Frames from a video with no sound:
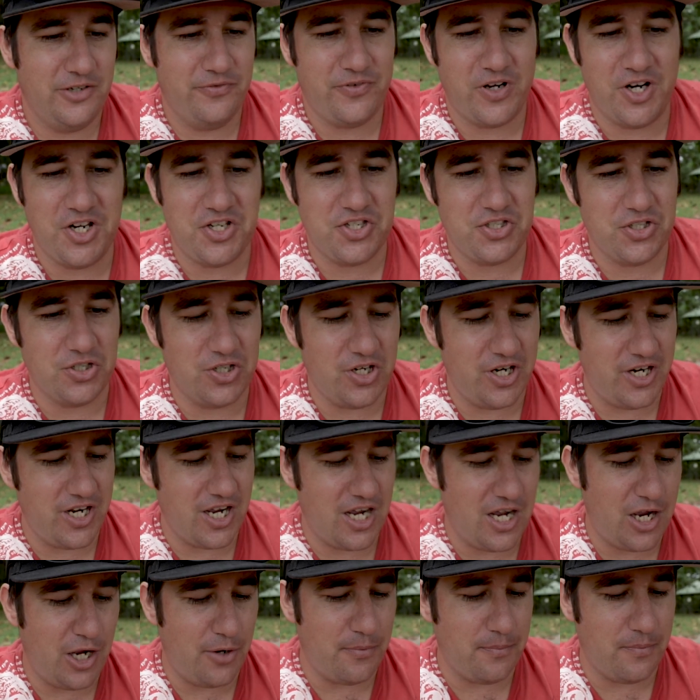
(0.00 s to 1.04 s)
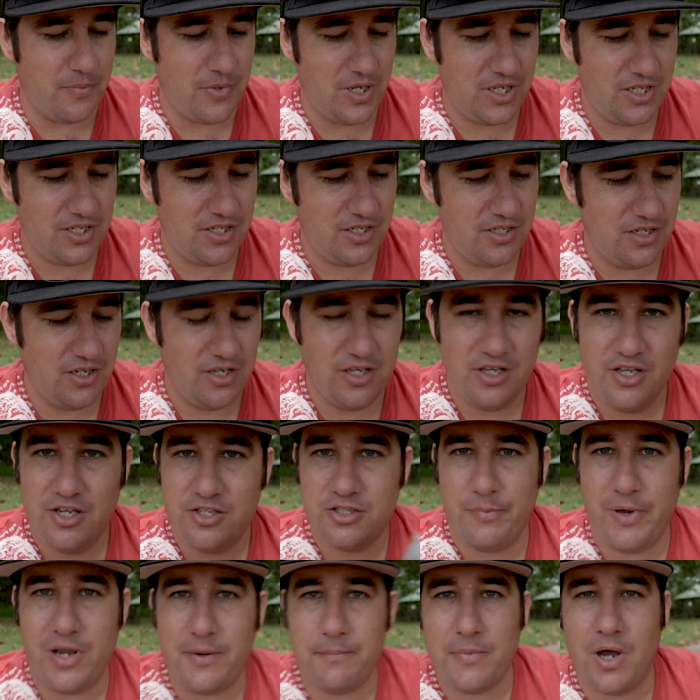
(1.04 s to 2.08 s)
funny story. Um,
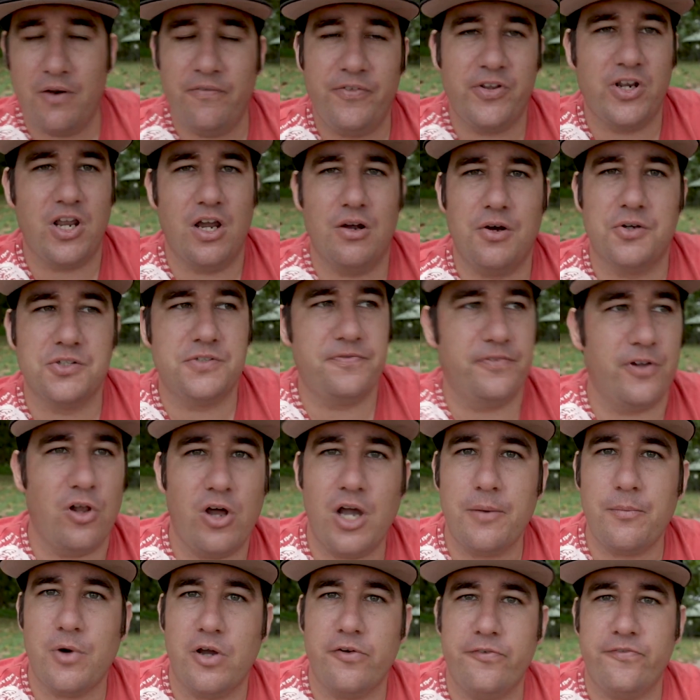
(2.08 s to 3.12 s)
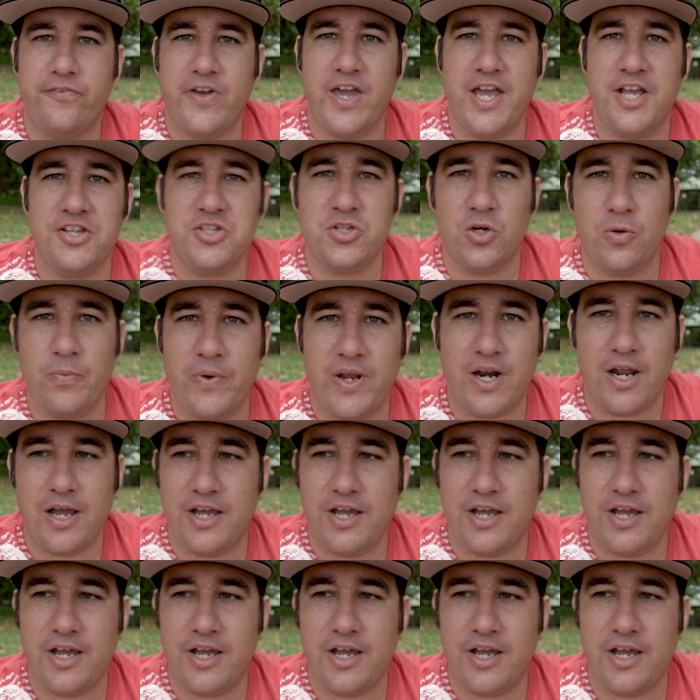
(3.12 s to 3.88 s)
about a month ago, I was flying my Phantom and